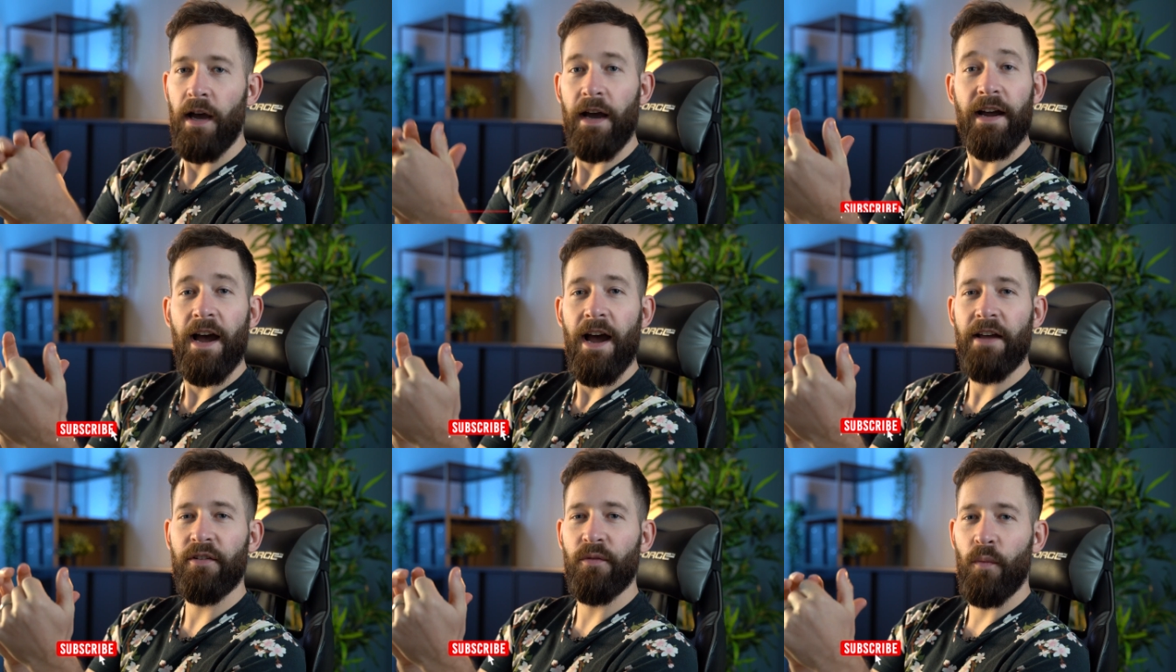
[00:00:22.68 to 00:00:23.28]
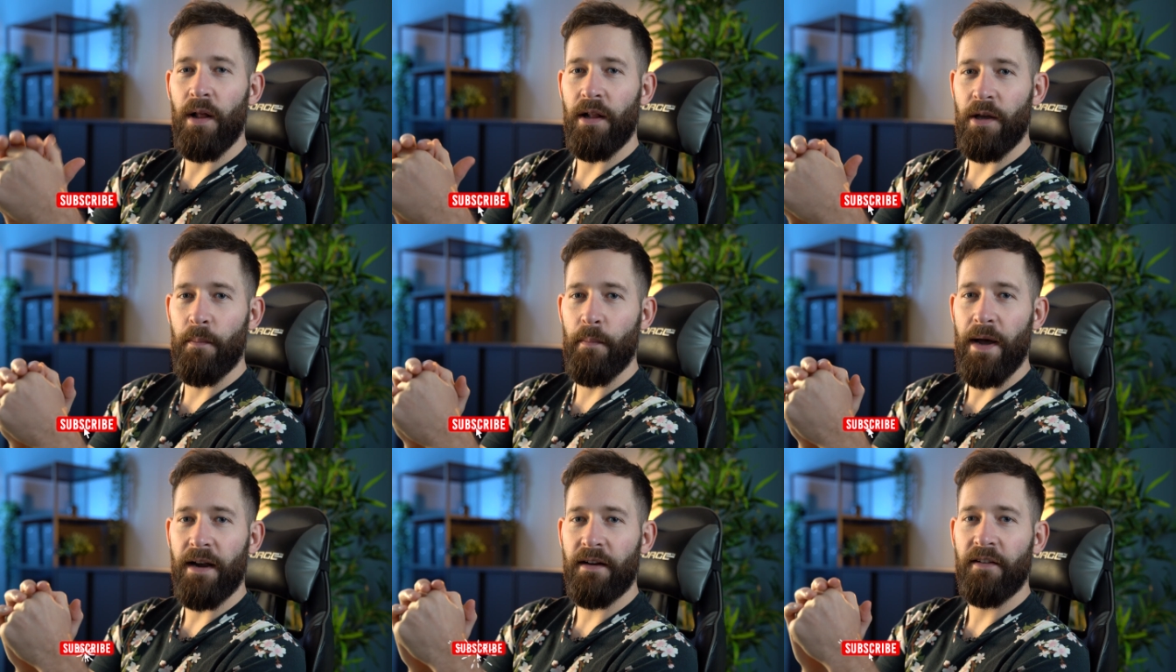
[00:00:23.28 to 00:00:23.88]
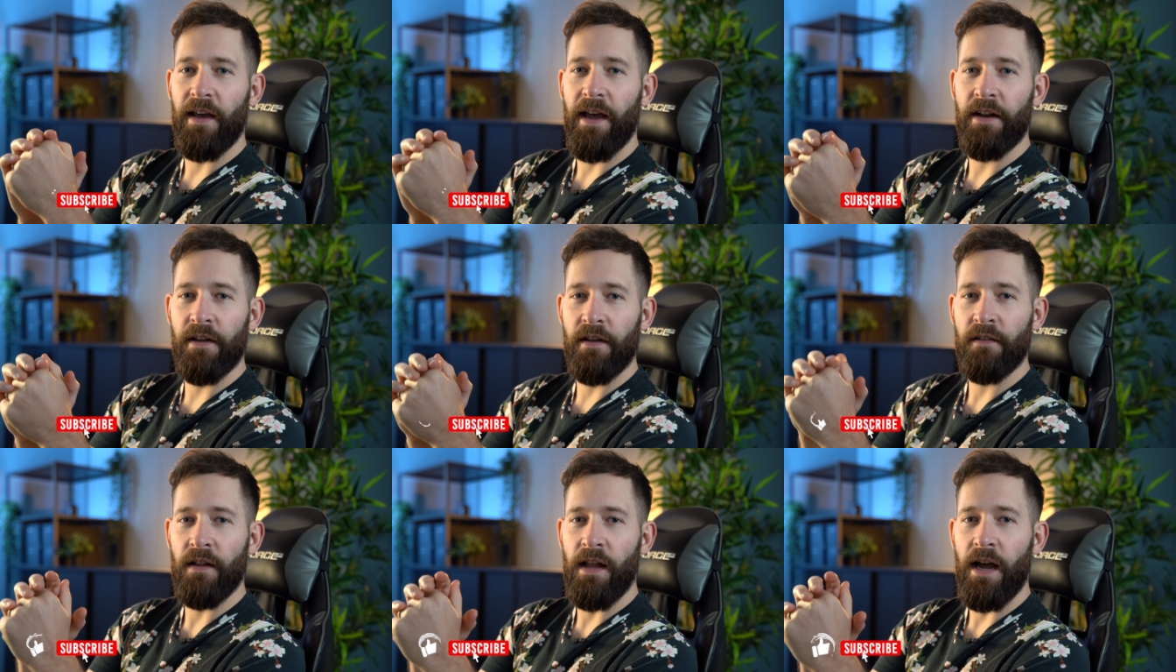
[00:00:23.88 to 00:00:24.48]
Hi guys, and welcome back to
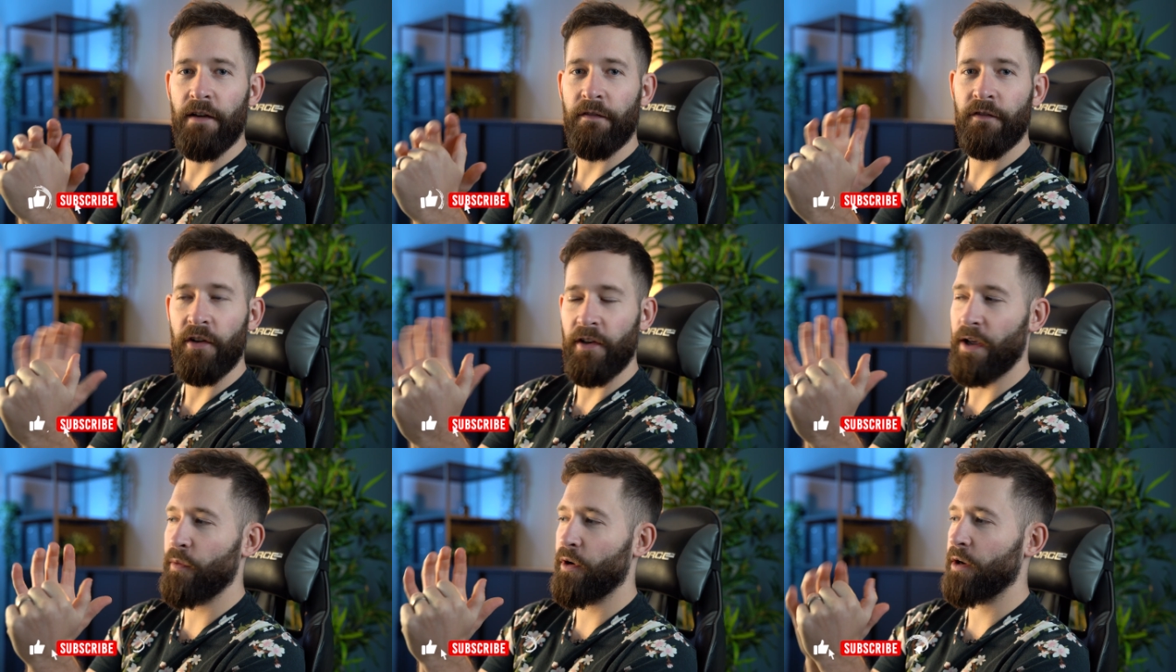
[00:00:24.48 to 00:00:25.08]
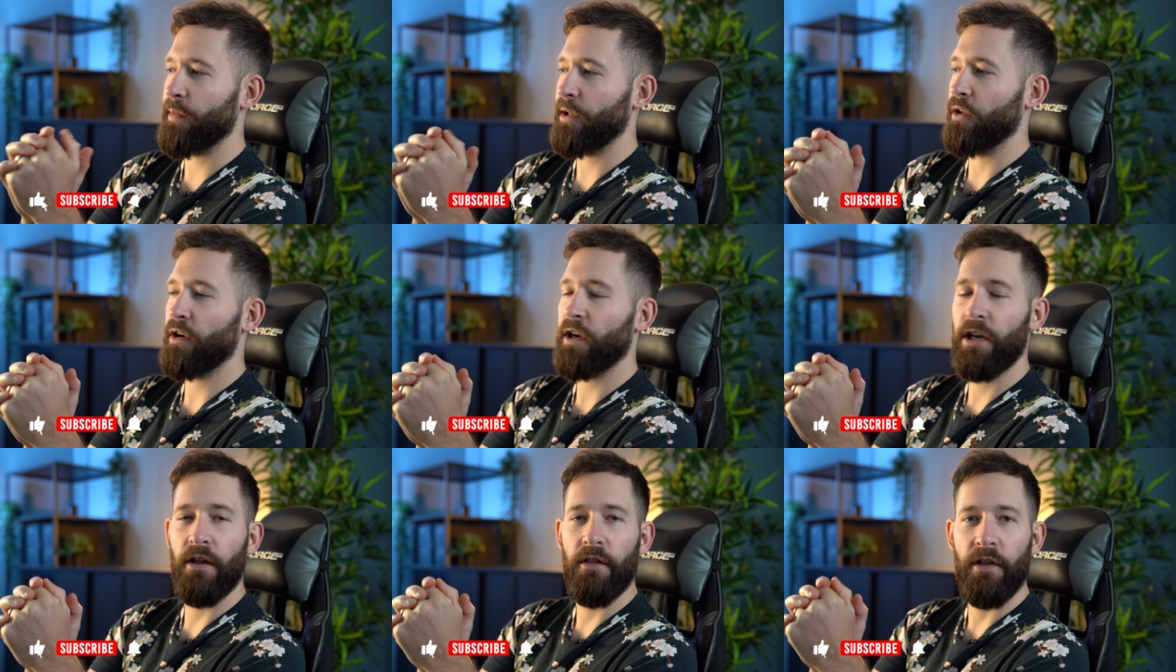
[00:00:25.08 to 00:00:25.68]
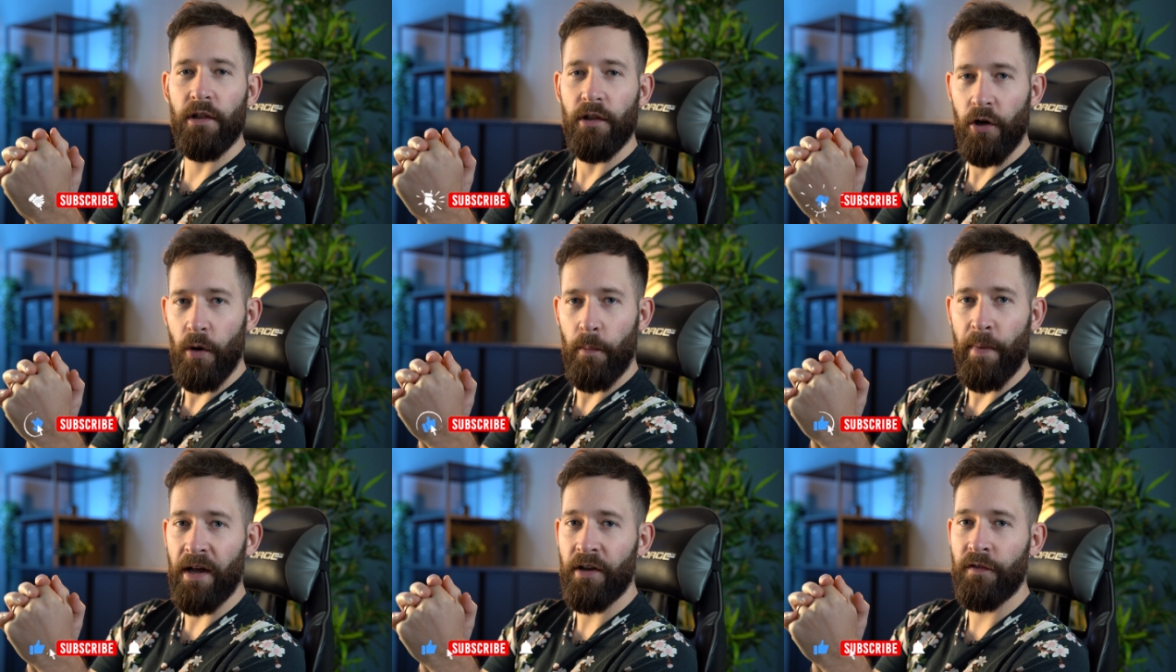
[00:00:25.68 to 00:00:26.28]
Editor's Life. Today we're going to be looking at the
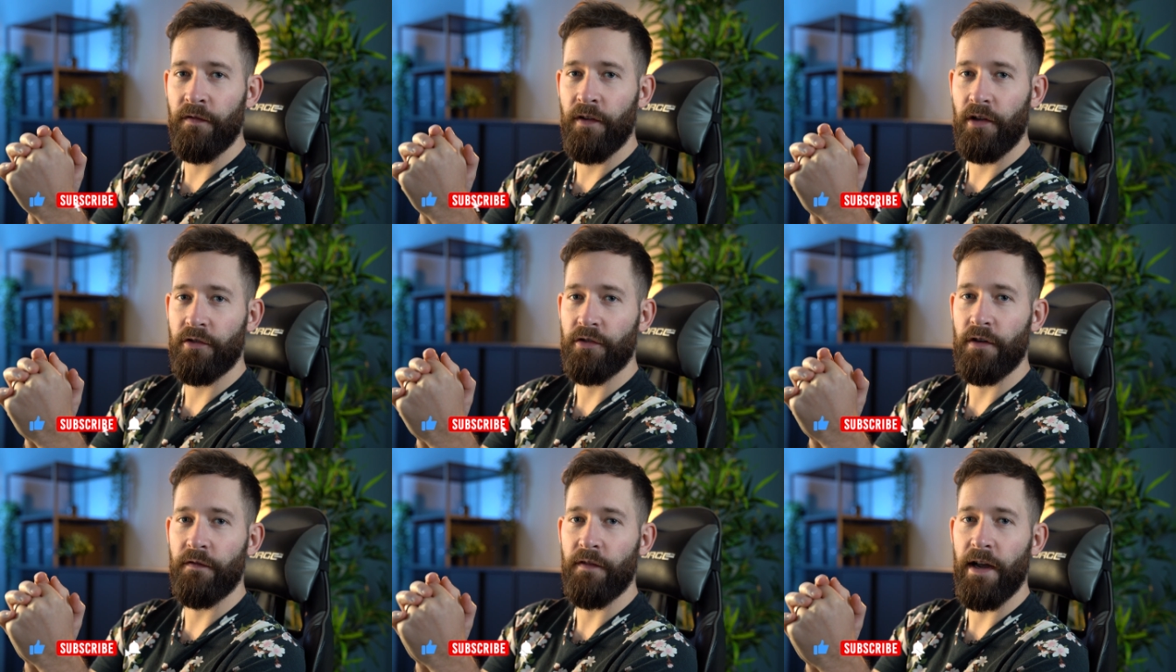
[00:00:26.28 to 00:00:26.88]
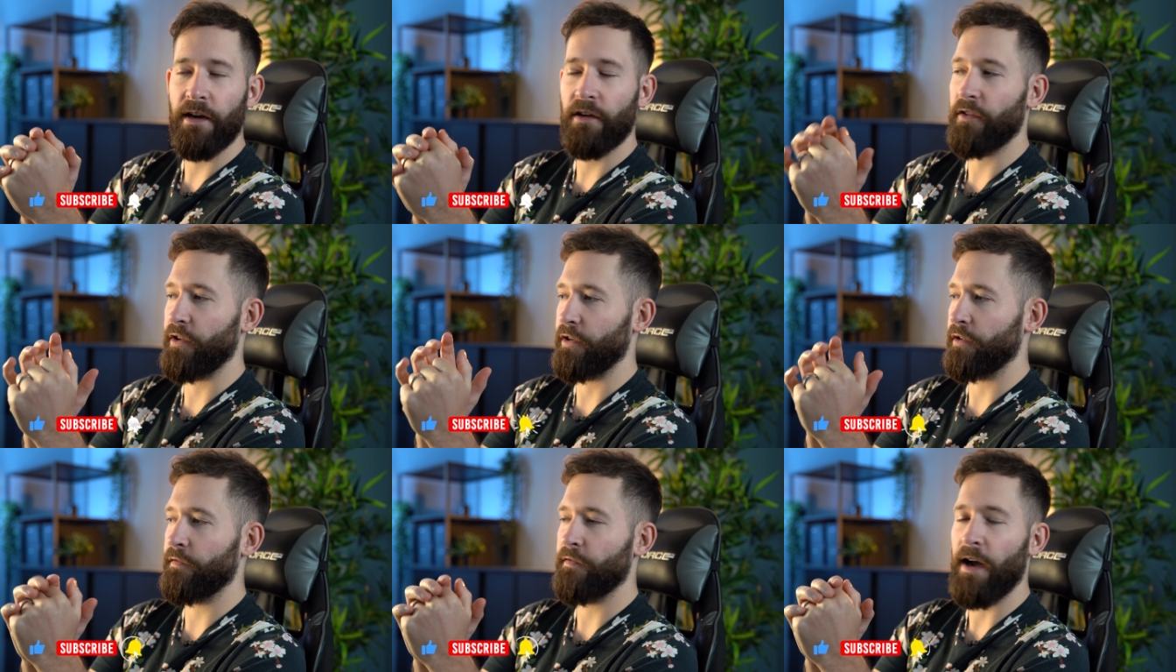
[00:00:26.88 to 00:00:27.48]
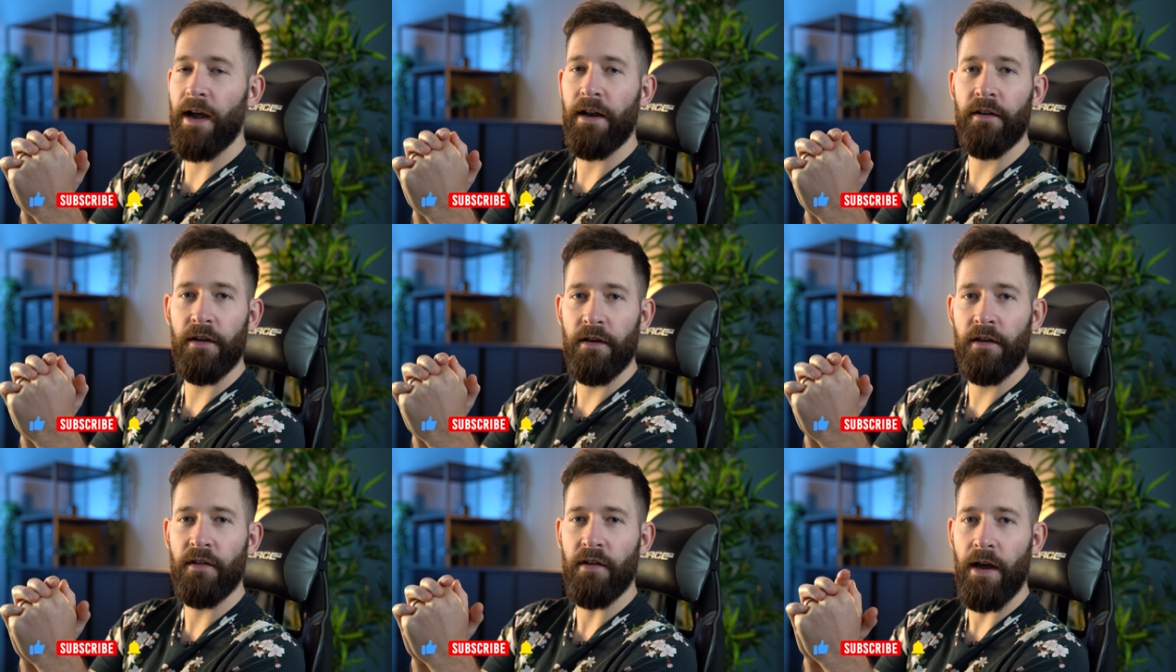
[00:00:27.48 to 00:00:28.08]
low-pass filter effect that you'll find
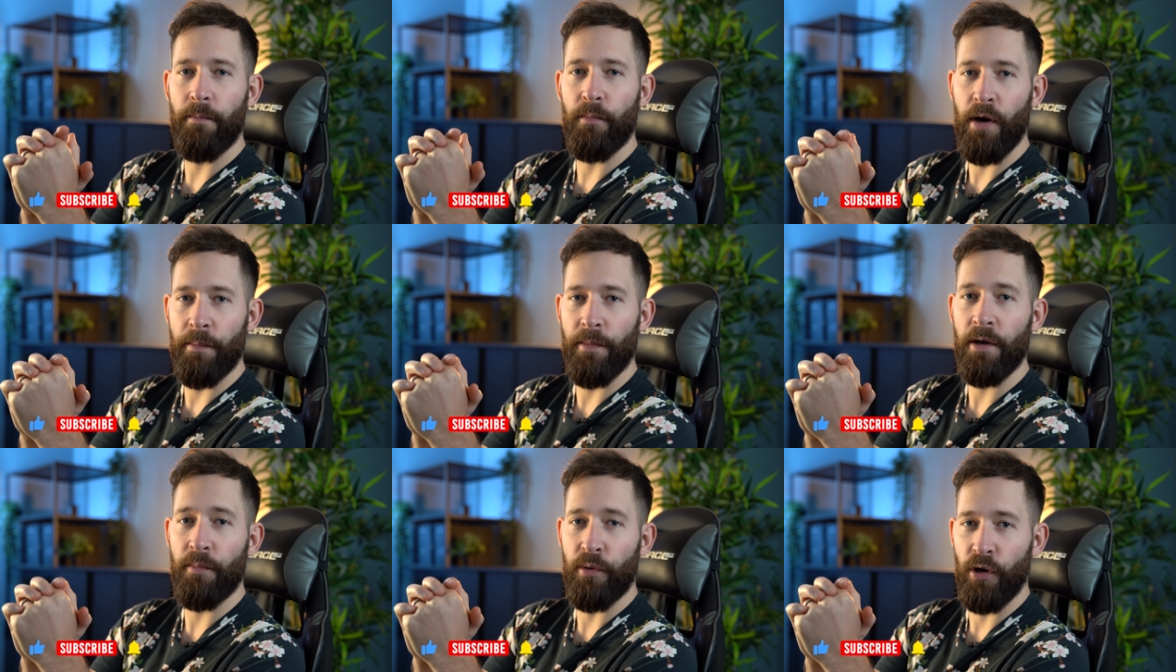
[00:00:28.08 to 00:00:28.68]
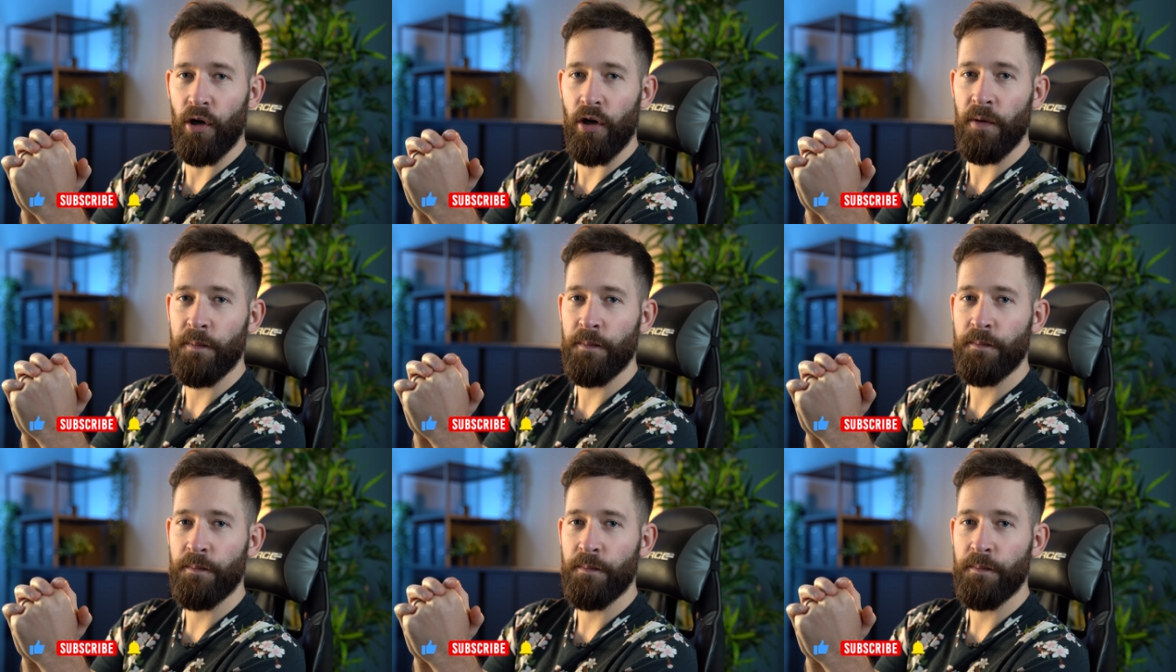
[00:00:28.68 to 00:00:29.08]
inside Premiere Pro.